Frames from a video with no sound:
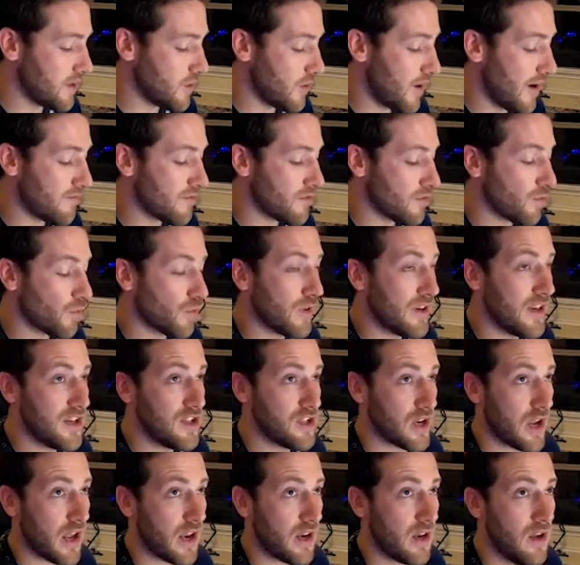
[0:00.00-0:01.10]
You have the
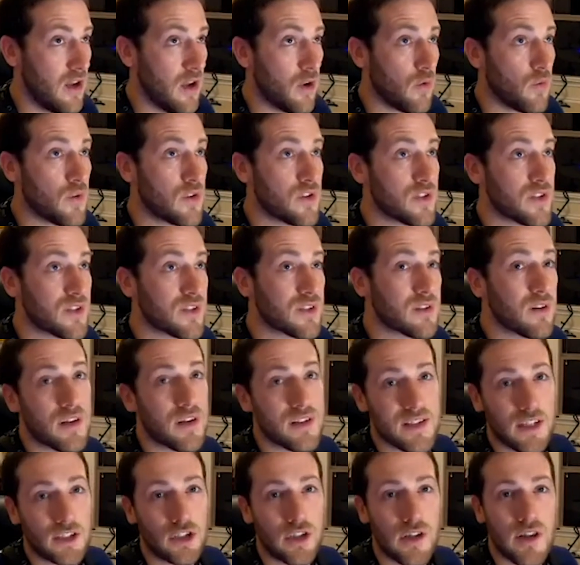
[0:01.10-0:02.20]
regen, which is
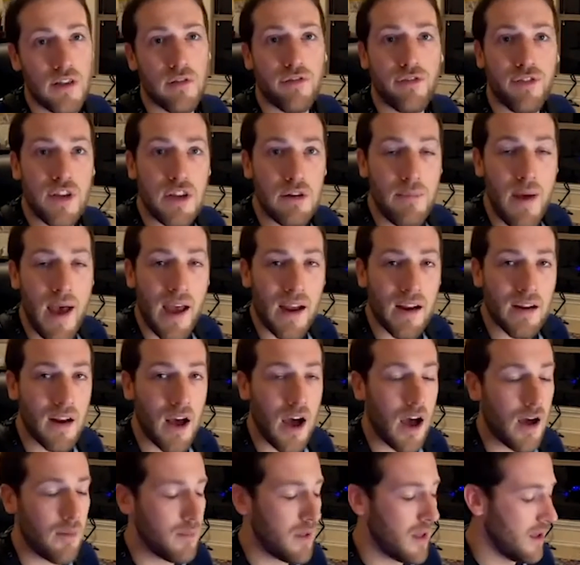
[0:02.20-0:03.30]
essentially the feedback
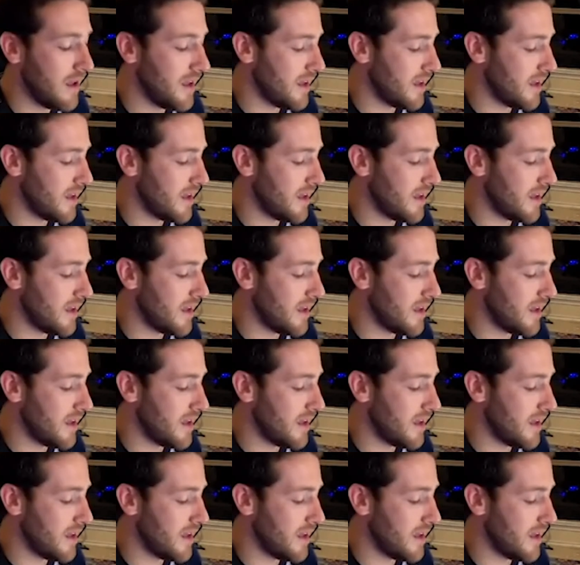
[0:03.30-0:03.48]
knob.